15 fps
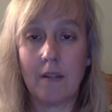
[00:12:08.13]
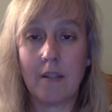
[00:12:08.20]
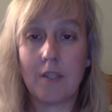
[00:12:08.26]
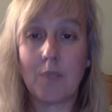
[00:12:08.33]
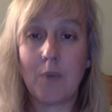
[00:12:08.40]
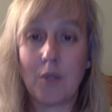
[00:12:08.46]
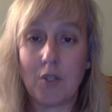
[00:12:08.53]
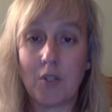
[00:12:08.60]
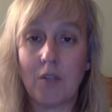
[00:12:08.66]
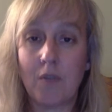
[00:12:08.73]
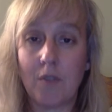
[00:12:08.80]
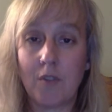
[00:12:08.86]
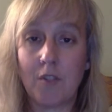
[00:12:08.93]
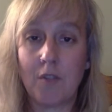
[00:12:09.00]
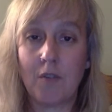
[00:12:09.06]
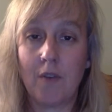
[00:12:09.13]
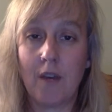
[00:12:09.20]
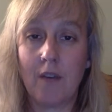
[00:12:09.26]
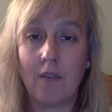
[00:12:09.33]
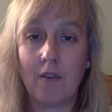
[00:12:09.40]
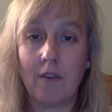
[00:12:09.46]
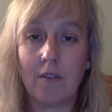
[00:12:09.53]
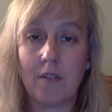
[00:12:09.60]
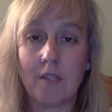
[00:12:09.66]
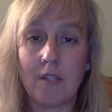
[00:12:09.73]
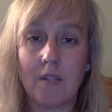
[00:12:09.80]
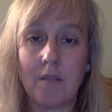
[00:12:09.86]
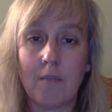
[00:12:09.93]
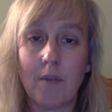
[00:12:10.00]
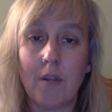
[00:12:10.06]
especially for survivors,
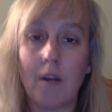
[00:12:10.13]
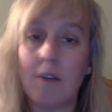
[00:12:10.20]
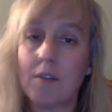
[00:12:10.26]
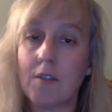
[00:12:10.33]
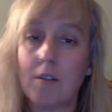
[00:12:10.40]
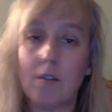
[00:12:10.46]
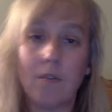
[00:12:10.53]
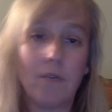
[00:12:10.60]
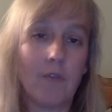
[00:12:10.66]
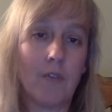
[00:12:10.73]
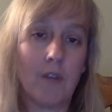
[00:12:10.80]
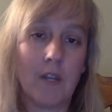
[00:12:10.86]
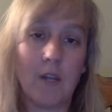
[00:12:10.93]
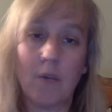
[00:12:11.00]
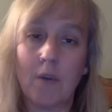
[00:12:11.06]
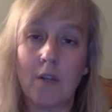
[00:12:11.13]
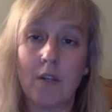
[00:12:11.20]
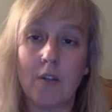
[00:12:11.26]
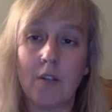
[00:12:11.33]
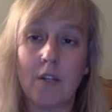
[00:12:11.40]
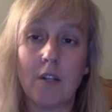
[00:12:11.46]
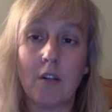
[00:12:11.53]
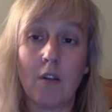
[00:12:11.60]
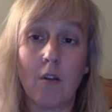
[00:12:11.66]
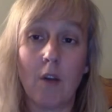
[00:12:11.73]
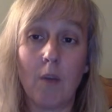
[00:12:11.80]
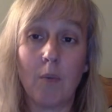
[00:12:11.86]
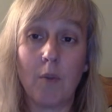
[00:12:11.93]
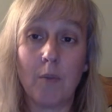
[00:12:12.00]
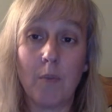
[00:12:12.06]
but also for anyone who didn't grow
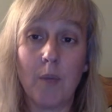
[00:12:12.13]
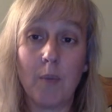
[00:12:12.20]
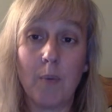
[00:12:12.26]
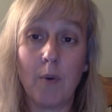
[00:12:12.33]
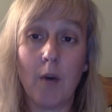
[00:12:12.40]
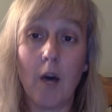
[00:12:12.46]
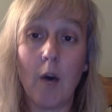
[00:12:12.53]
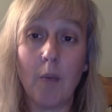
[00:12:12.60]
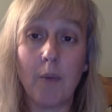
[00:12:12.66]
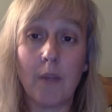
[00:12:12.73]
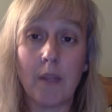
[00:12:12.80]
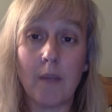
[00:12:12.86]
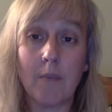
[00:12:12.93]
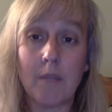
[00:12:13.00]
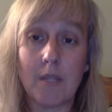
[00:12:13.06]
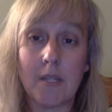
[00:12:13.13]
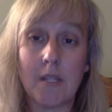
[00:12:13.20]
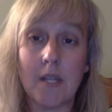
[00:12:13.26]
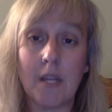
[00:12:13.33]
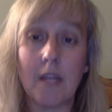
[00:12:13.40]
up with people helping them to stay